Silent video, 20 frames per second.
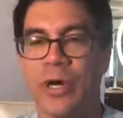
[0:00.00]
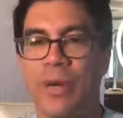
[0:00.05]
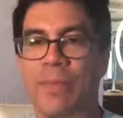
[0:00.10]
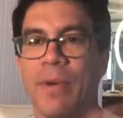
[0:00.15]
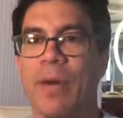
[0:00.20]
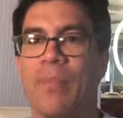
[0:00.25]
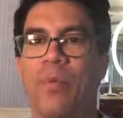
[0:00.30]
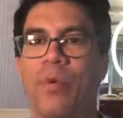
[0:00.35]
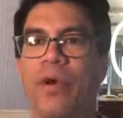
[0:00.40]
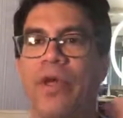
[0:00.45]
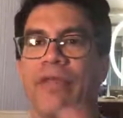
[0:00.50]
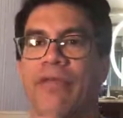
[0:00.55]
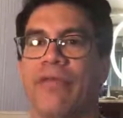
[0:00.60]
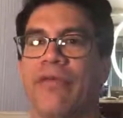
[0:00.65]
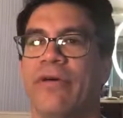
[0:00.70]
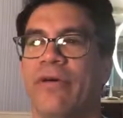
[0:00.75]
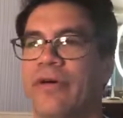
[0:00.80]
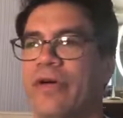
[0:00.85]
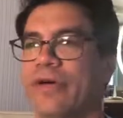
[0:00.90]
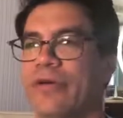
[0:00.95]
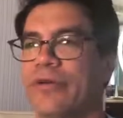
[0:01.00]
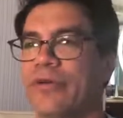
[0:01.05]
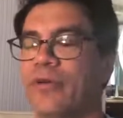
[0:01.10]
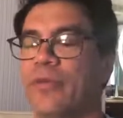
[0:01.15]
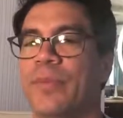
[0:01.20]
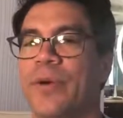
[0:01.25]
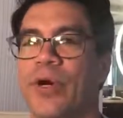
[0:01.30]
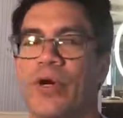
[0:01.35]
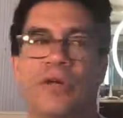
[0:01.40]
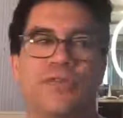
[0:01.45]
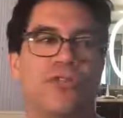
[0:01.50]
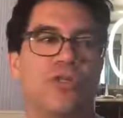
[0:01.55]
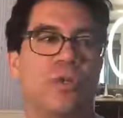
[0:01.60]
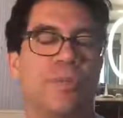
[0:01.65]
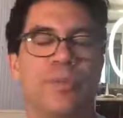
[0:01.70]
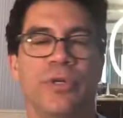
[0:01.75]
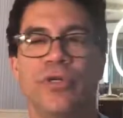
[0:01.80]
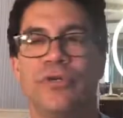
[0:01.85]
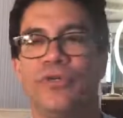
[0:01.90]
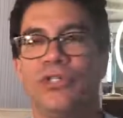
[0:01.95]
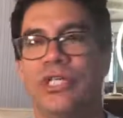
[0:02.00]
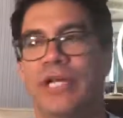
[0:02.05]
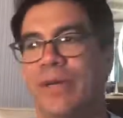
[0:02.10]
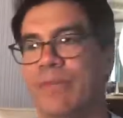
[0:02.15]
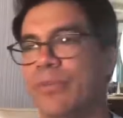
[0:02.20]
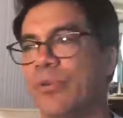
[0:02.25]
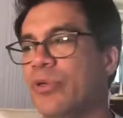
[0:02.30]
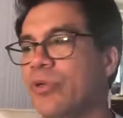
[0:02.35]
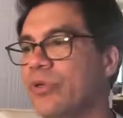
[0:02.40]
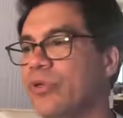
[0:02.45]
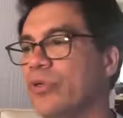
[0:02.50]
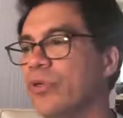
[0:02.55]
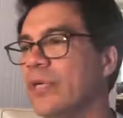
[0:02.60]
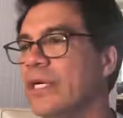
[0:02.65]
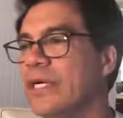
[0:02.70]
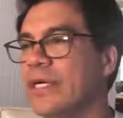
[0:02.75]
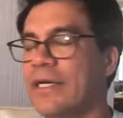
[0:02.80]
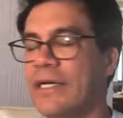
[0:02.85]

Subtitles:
come up with a new bar of soap, a new shampoo,